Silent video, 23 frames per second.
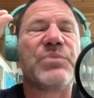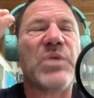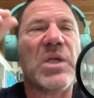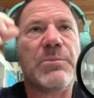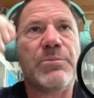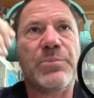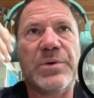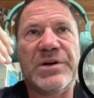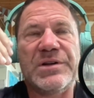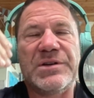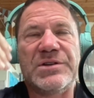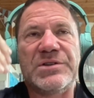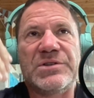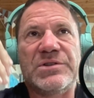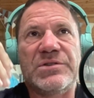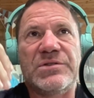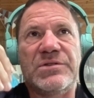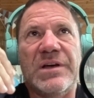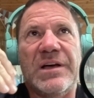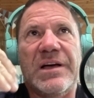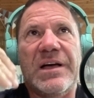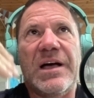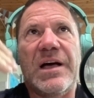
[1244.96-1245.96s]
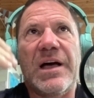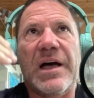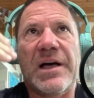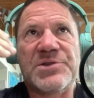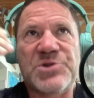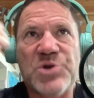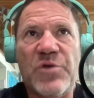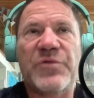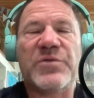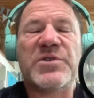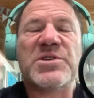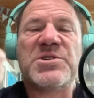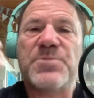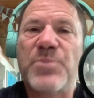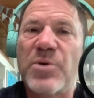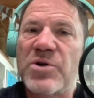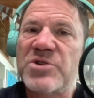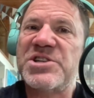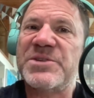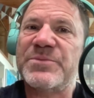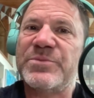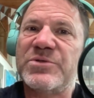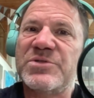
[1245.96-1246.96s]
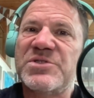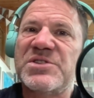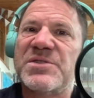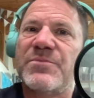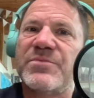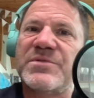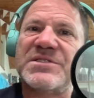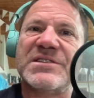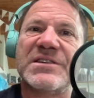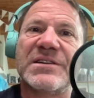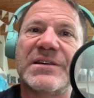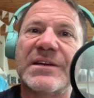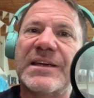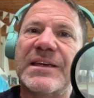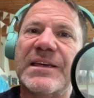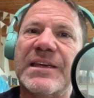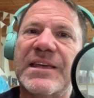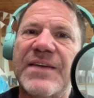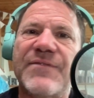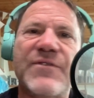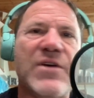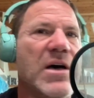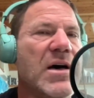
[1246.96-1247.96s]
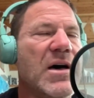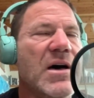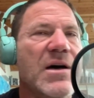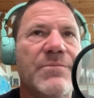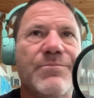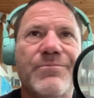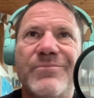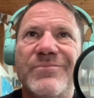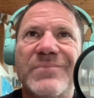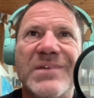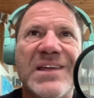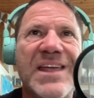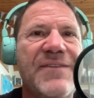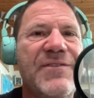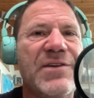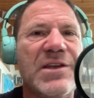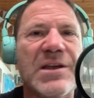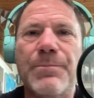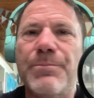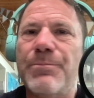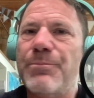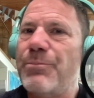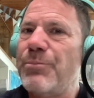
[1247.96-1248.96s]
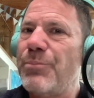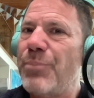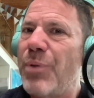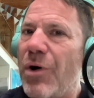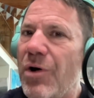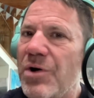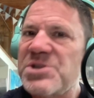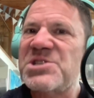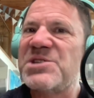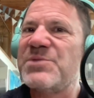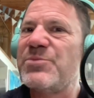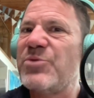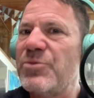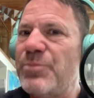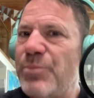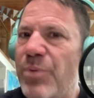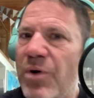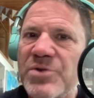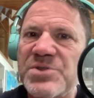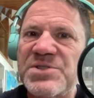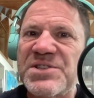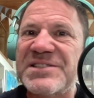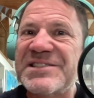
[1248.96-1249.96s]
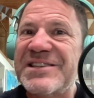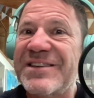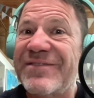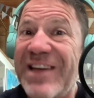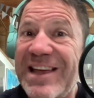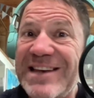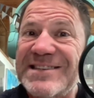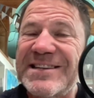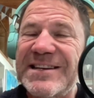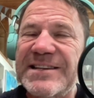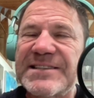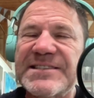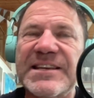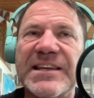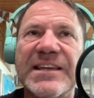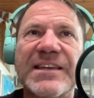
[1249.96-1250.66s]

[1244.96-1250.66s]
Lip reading: but as often as possible to give it a possible positive ending,